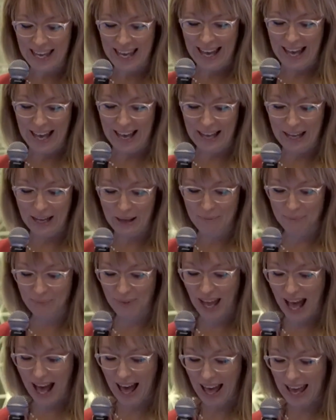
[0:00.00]

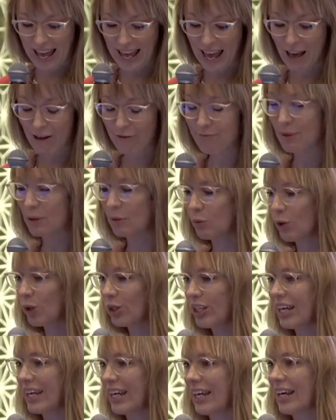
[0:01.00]
I have been
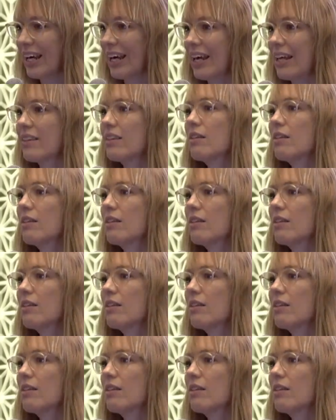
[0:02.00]
working in the